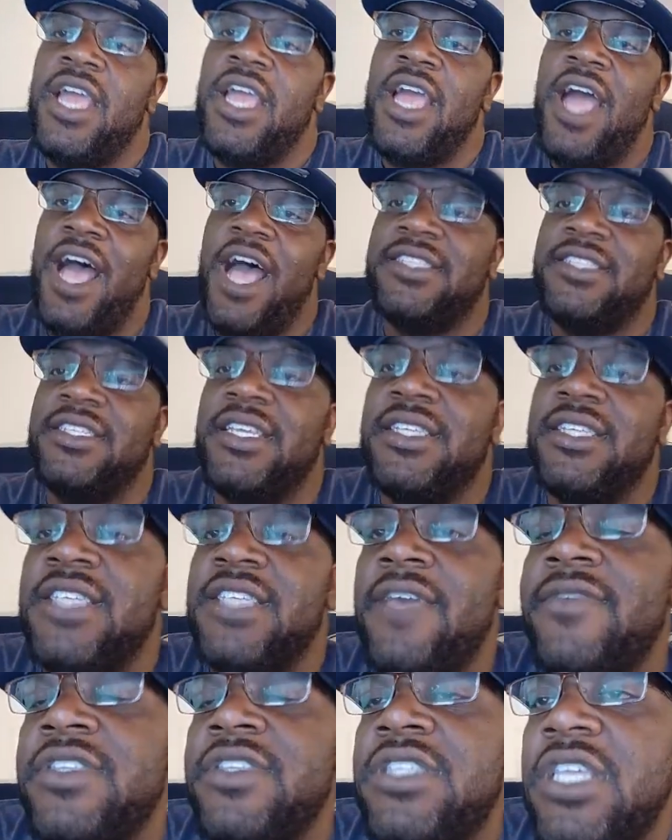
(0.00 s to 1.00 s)
I said
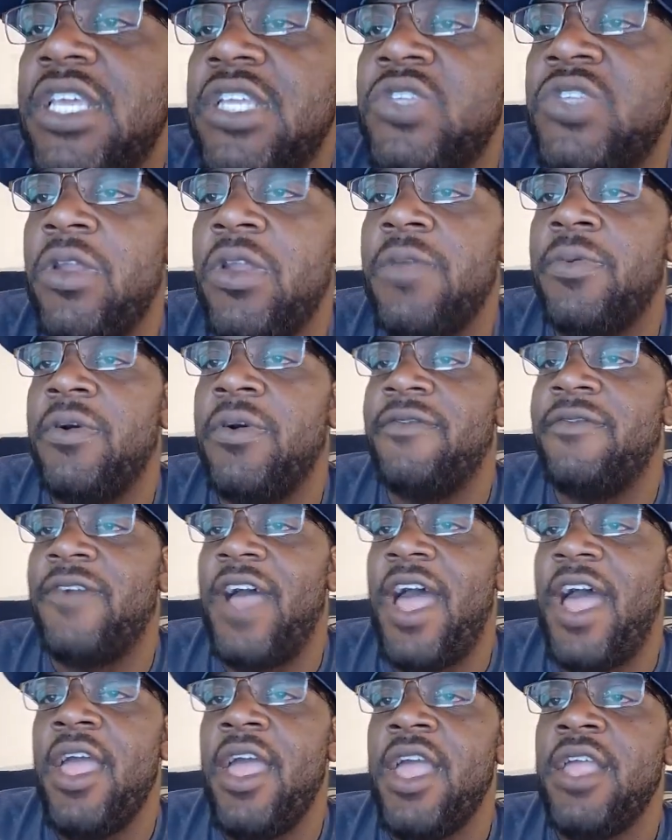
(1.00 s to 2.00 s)
17,
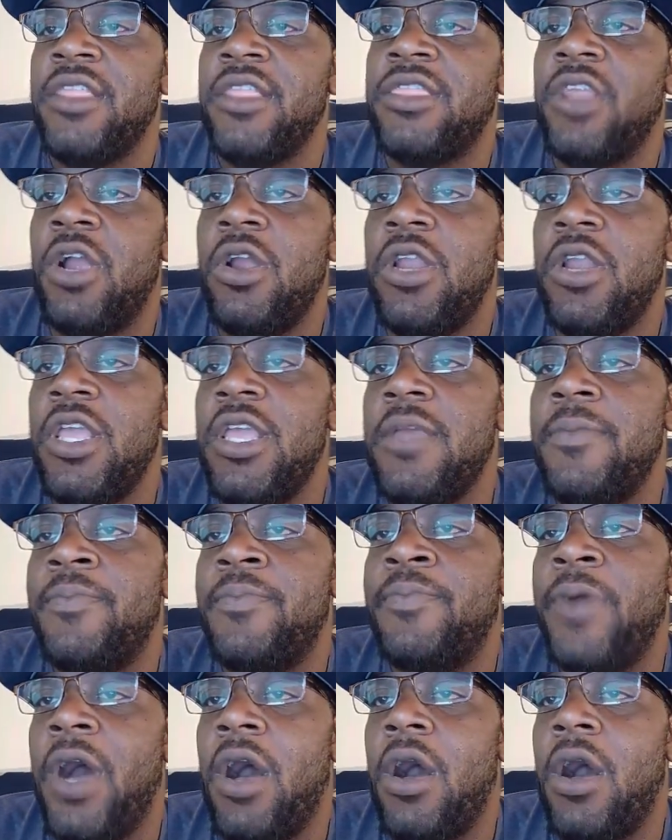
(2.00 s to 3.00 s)
20.5, 30.
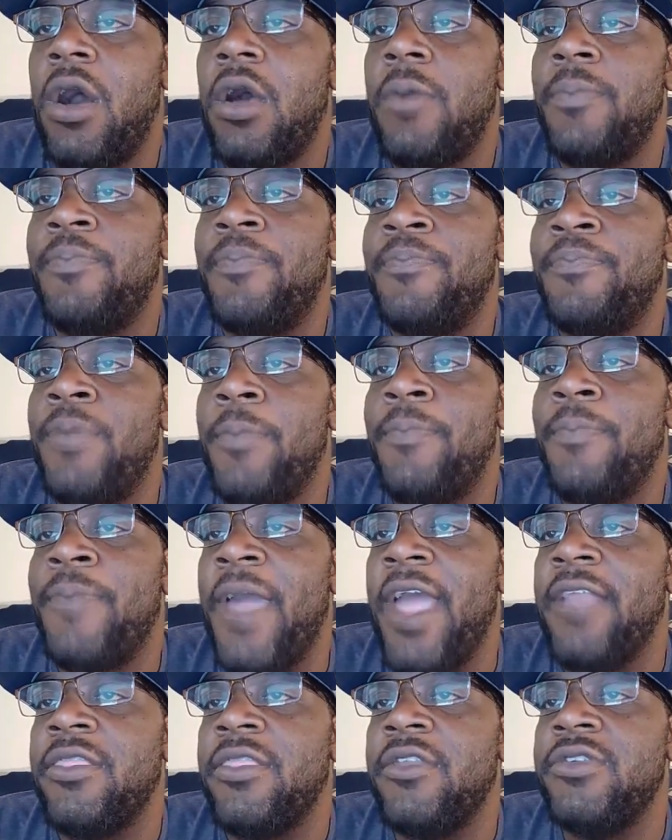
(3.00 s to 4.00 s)
Paul,
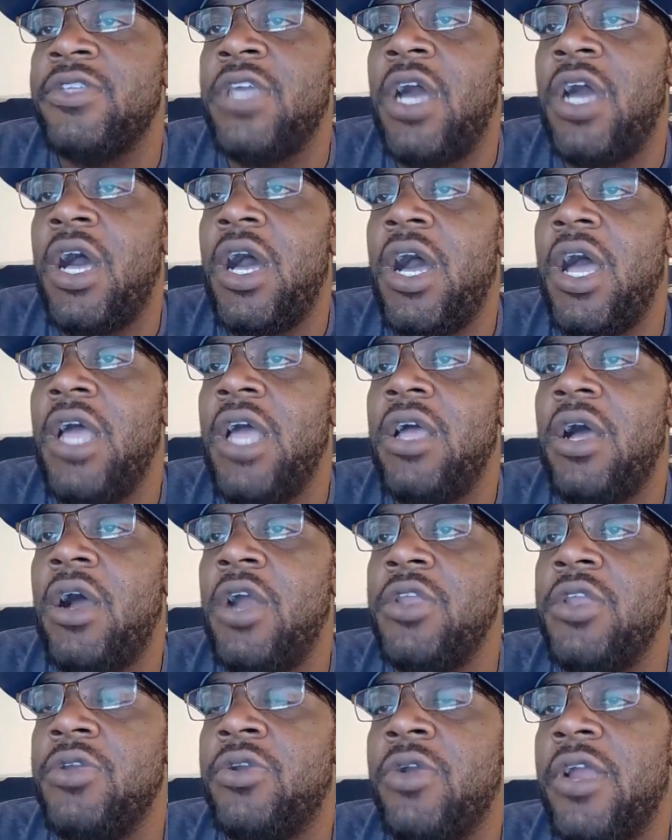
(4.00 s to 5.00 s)
Panthers God, are
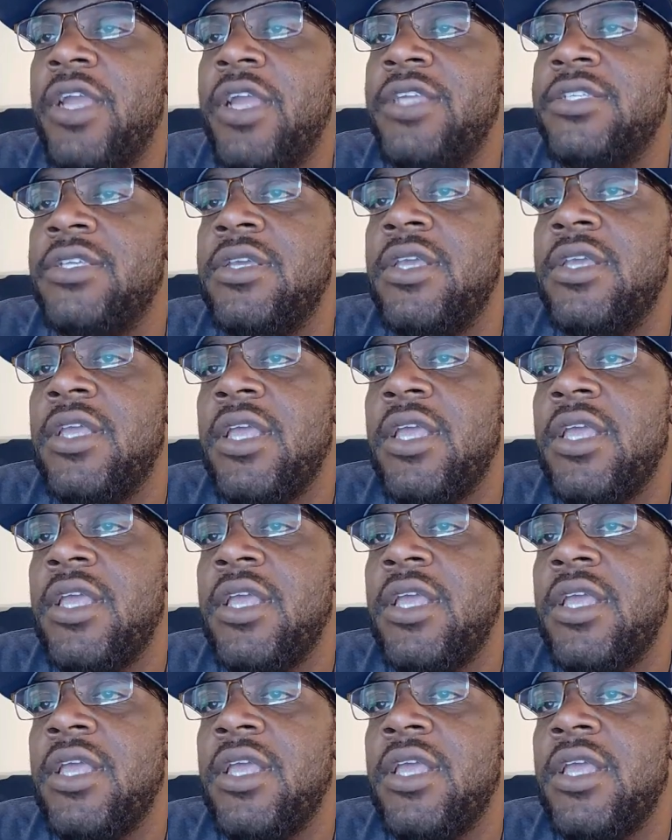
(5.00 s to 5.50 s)
you crazy?